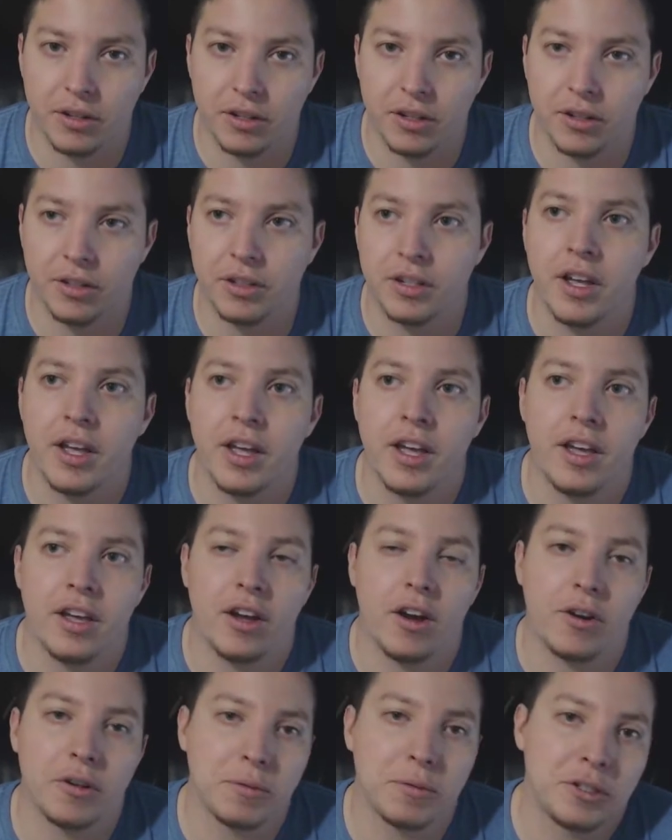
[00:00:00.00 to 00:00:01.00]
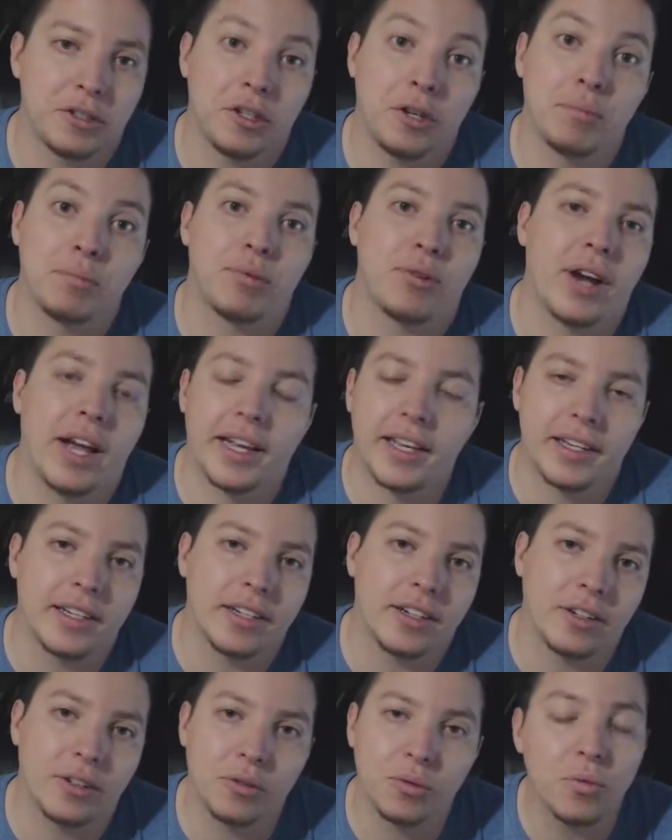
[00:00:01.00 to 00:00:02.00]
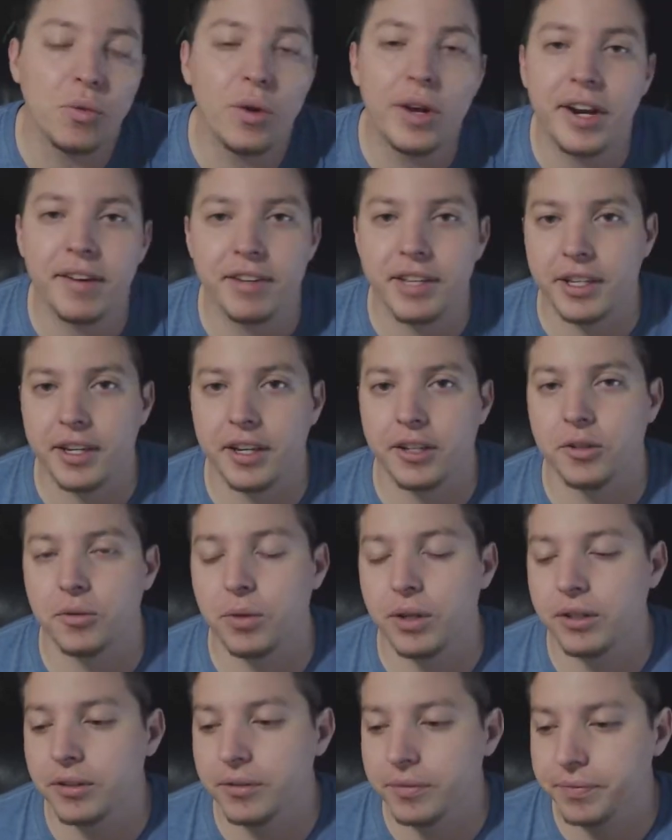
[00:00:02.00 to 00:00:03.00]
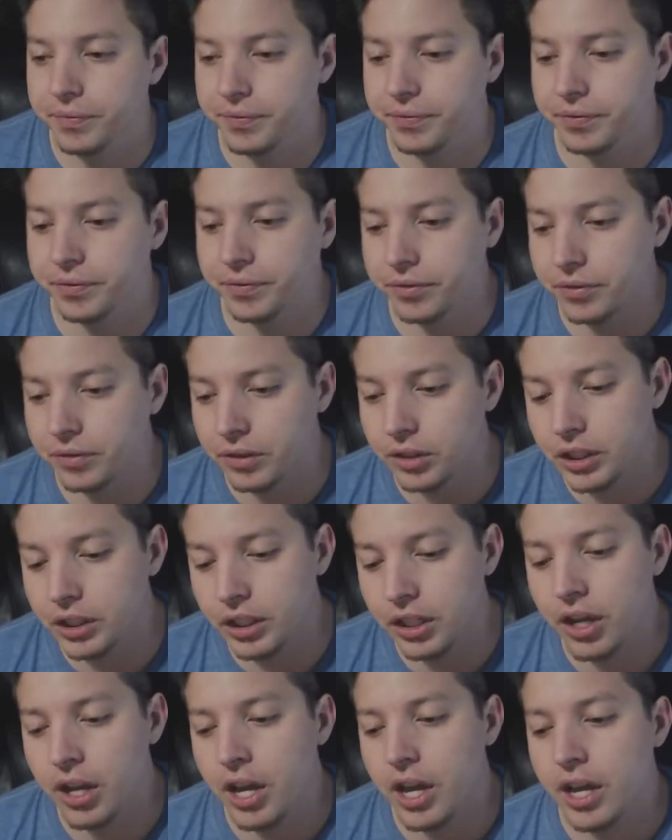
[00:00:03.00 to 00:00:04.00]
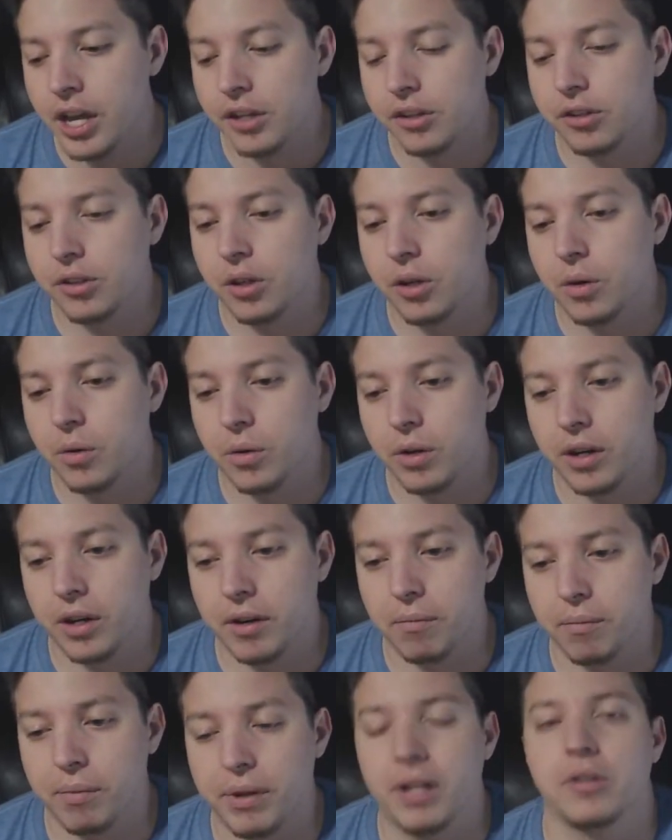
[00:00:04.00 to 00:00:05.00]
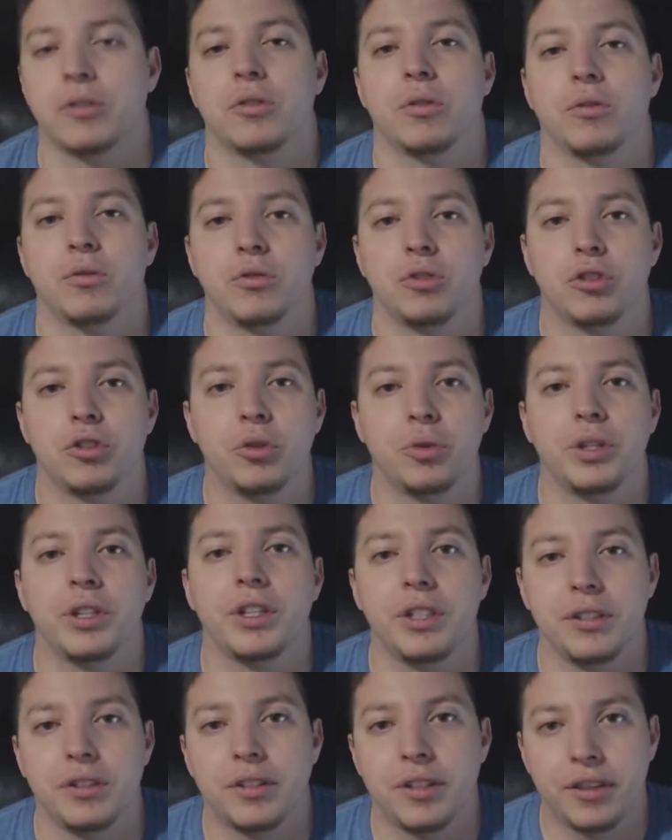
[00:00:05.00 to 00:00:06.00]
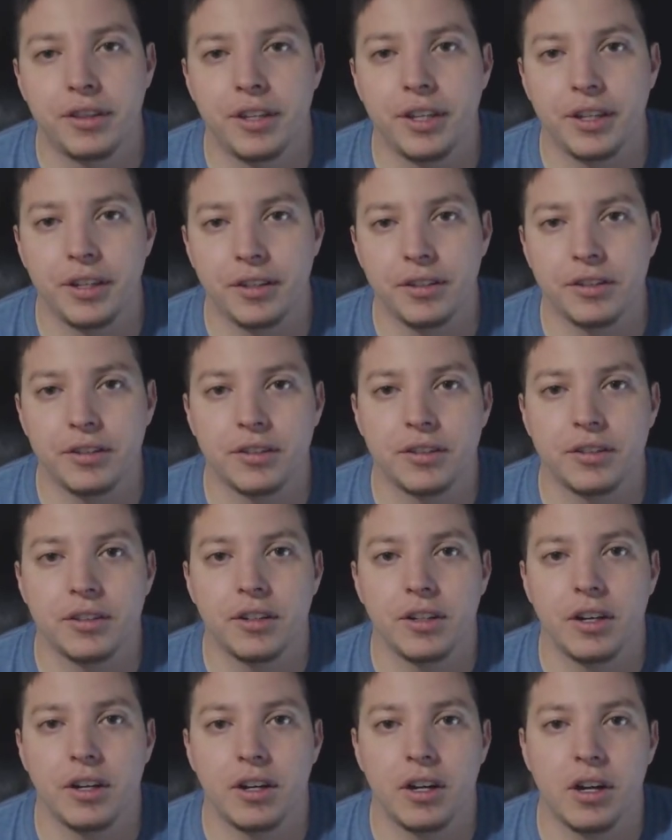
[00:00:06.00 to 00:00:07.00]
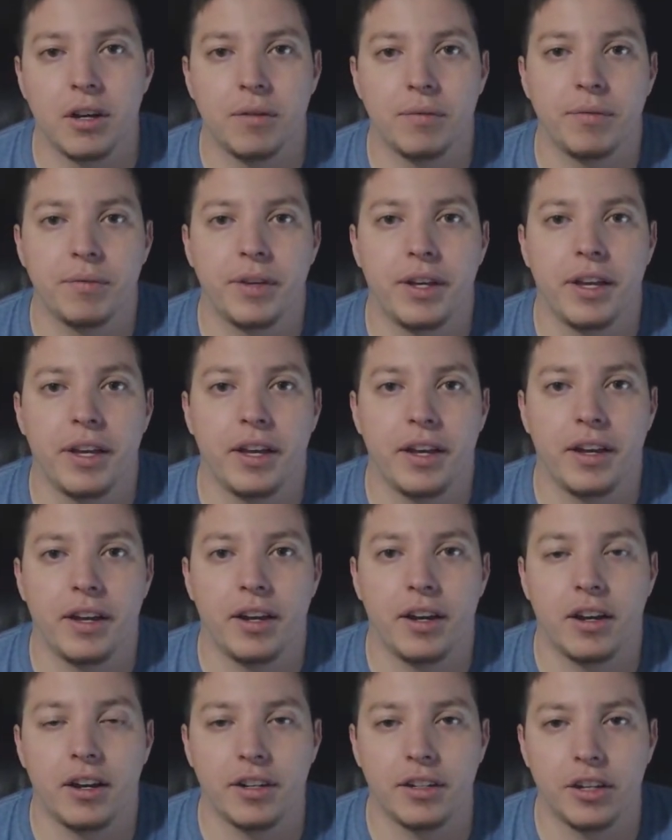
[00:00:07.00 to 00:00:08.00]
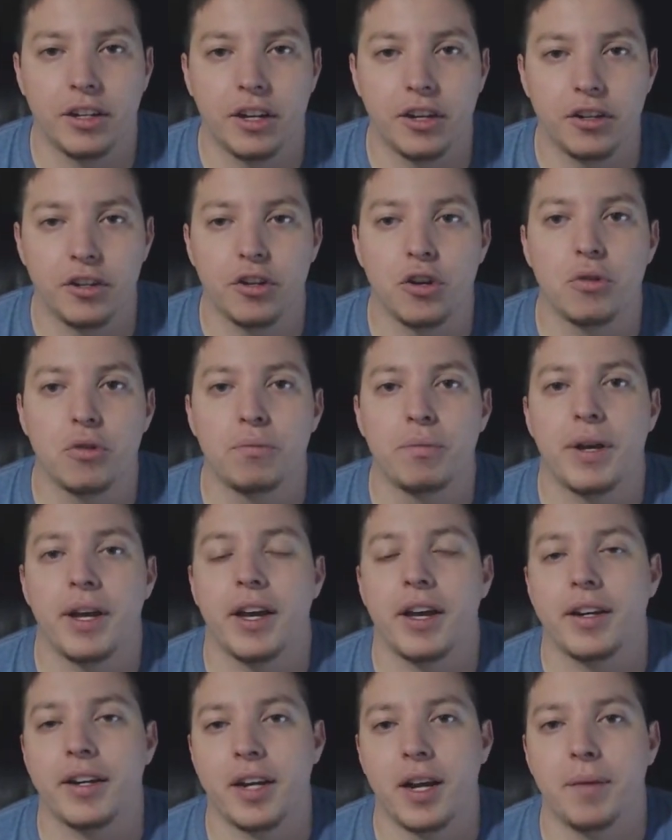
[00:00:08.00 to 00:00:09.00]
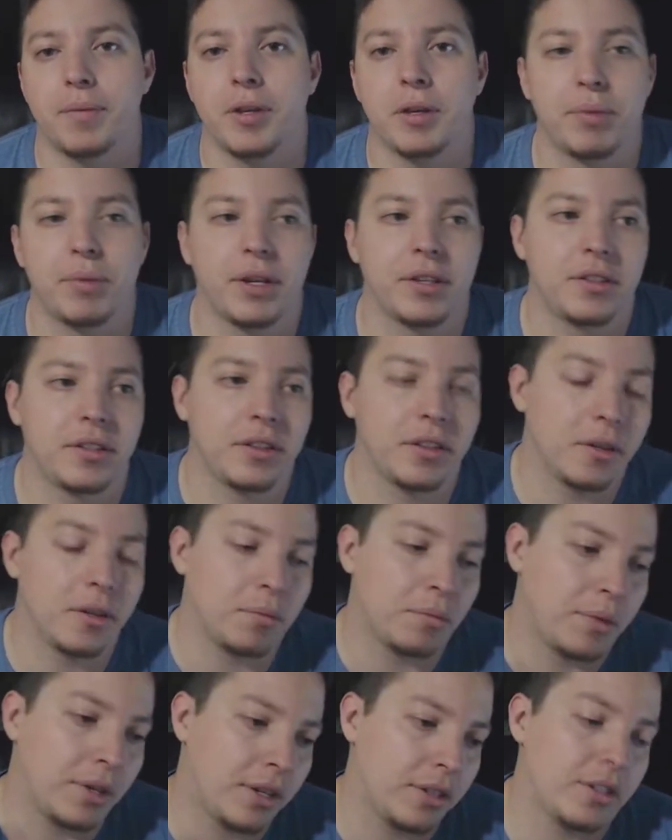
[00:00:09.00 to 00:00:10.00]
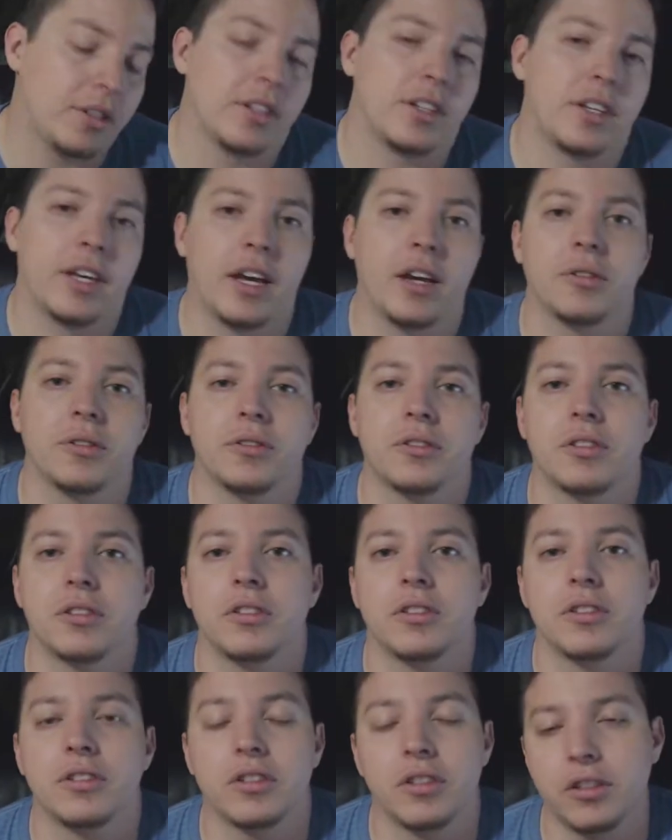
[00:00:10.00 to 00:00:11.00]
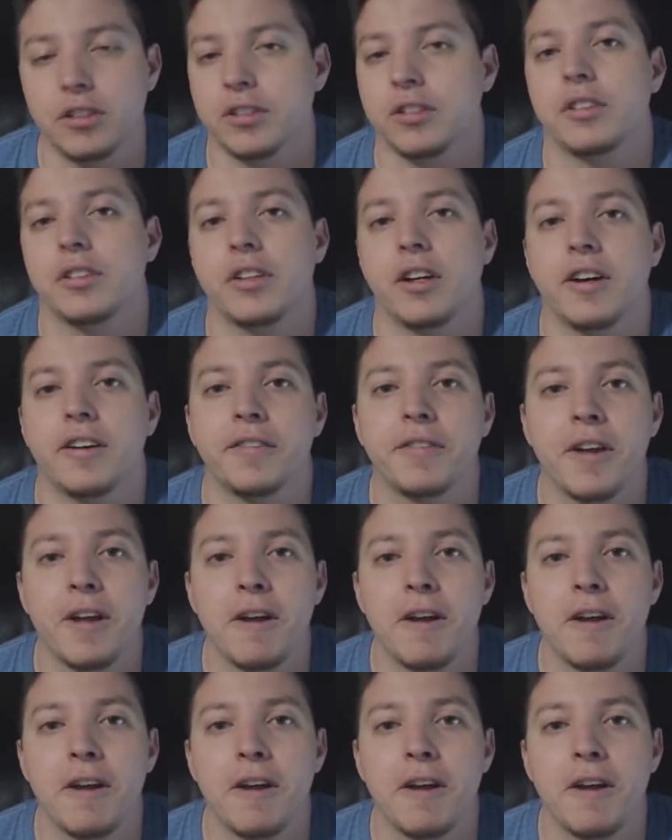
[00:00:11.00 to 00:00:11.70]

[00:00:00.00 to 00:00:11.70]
Then I was missing a bracket and whatever the case was. So, um, but I was doing these things um, on, on Notepad, copy and pasting them into the console and all this stuff.